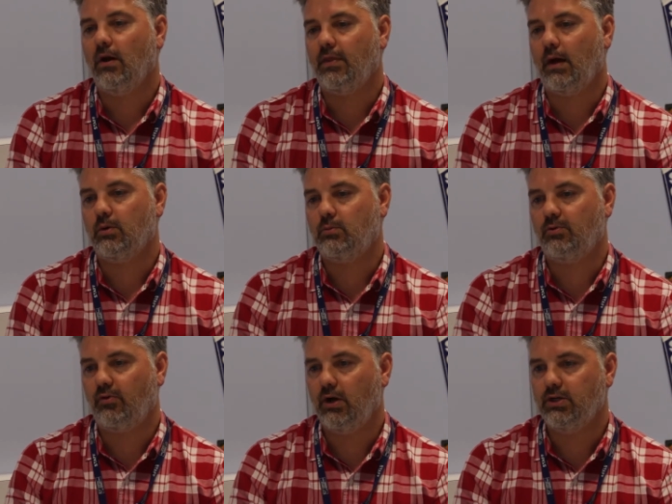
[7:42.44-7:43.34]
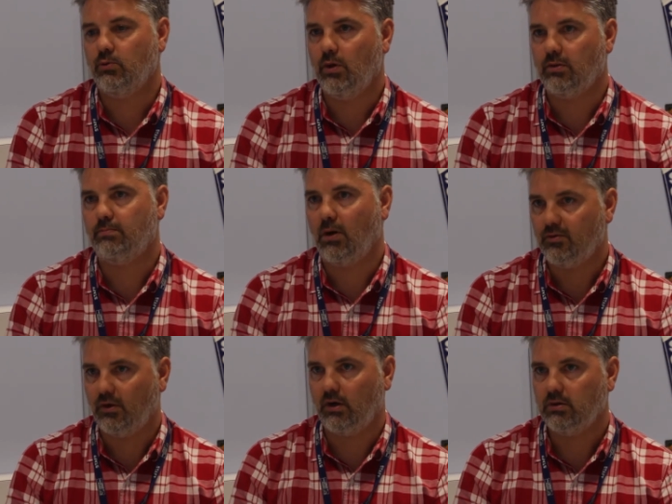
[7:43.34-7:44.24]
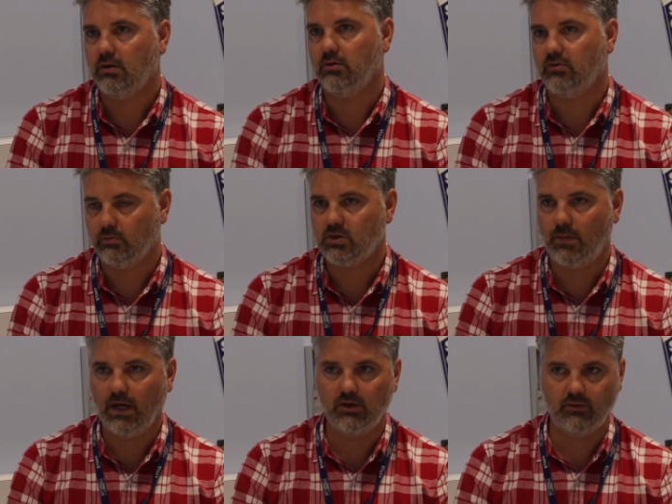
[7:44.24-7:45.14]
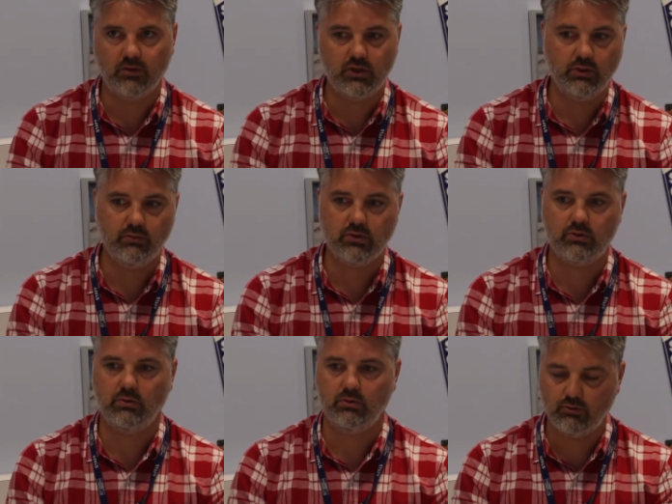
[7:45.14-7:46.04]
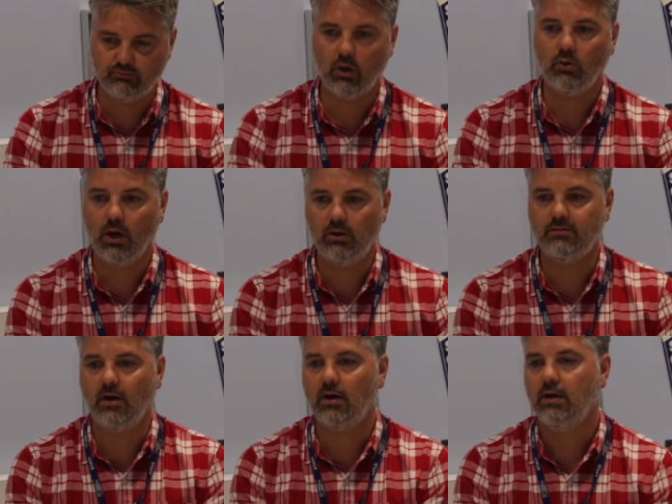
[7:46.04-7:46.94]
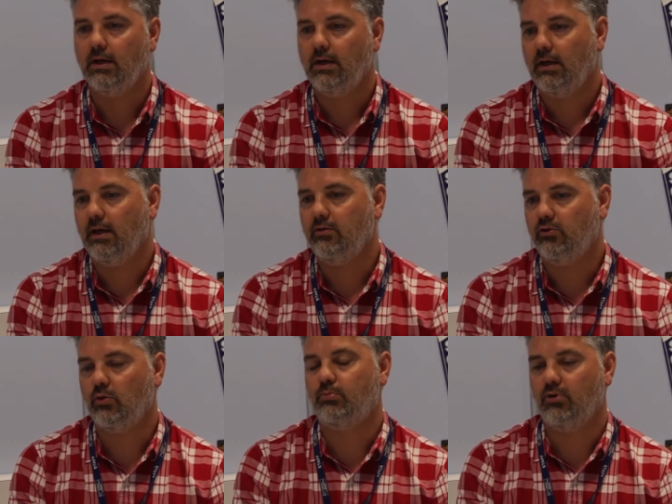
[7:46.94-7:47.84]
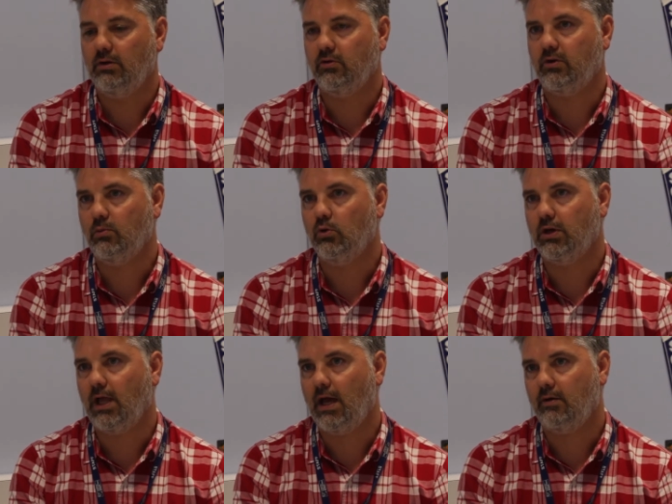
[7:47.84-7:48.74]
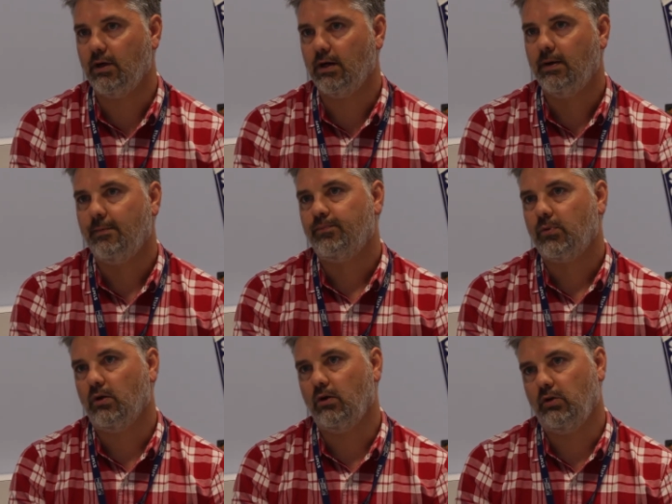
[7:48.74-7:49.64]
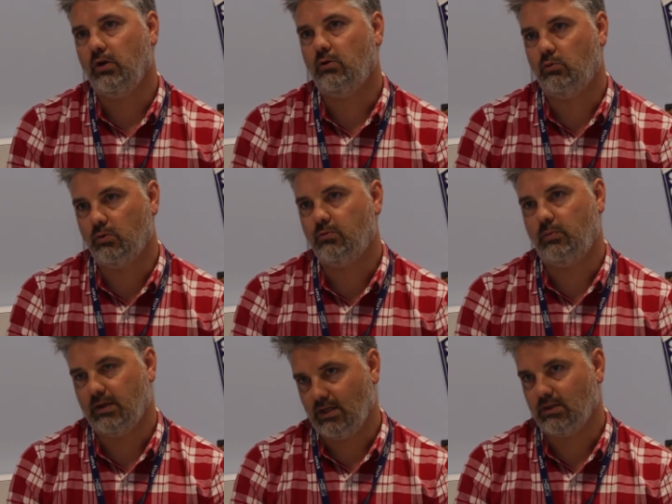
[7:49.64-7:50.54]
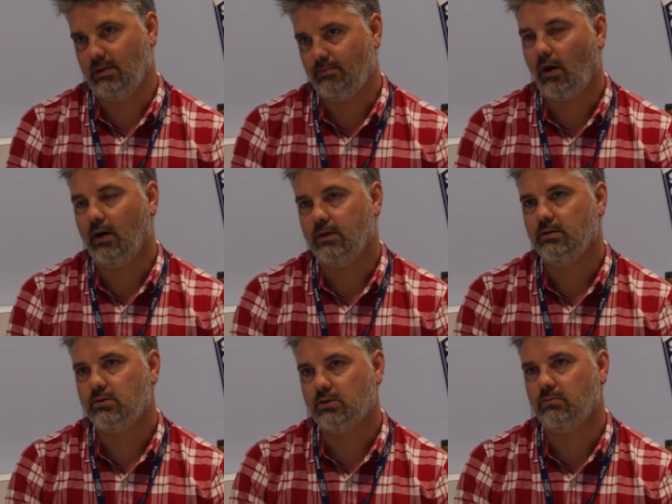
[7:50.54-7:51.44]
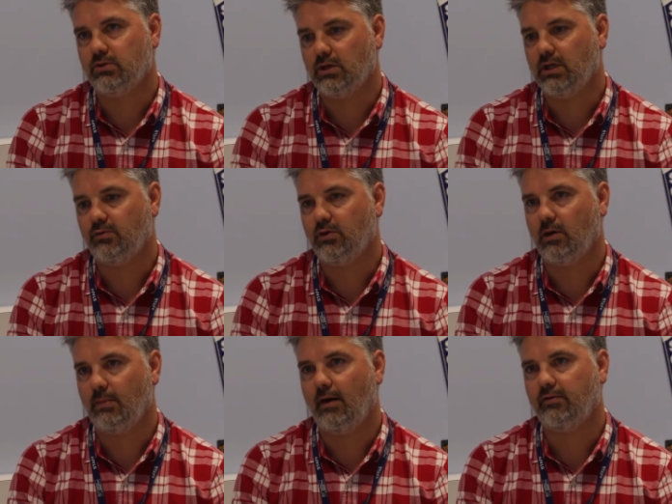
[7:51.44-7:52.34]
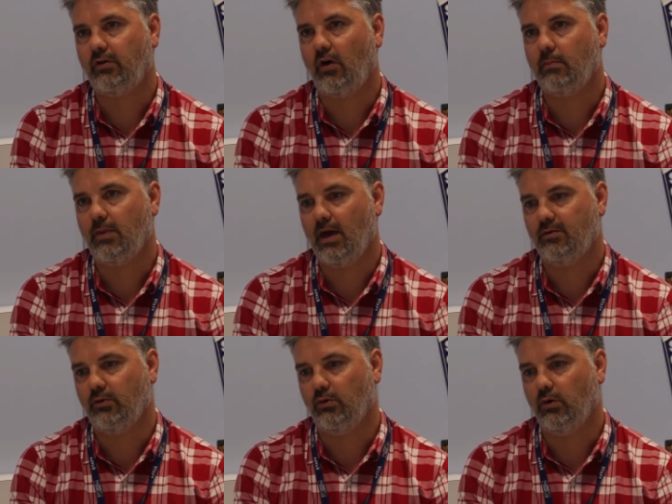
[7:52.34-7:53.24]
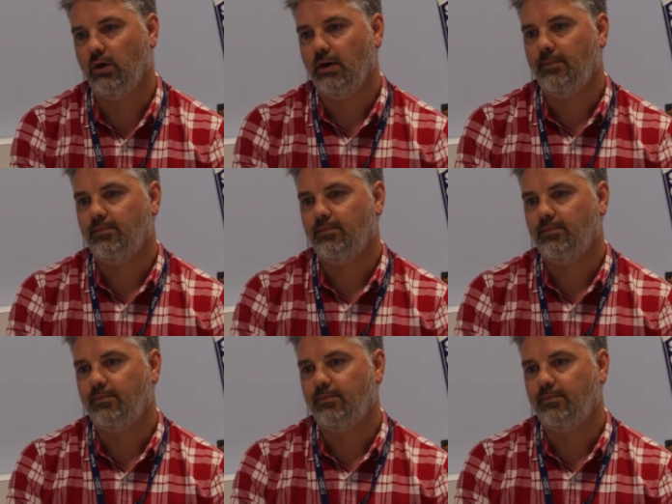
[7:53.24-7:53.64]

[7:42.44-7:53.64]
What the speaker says: and that would provide you with a buffer and some space for the dunes to roll over into a previously wooded area, and you could essentially buy some significant amount of time therefore